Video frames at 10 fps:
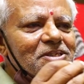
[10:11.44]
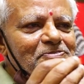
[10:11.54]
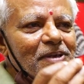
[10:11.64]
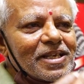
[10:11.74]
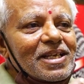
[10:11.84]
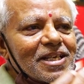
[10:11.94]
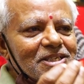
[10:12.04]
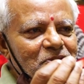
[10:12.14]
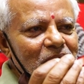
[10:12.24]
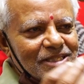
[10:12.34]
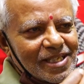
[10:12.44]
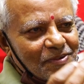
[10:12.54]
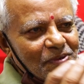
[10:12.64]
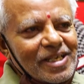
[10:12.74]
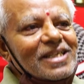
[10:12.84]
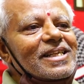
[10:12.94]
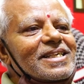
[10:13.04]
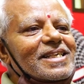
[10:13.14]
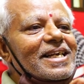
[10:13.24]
you are speaking such a good English,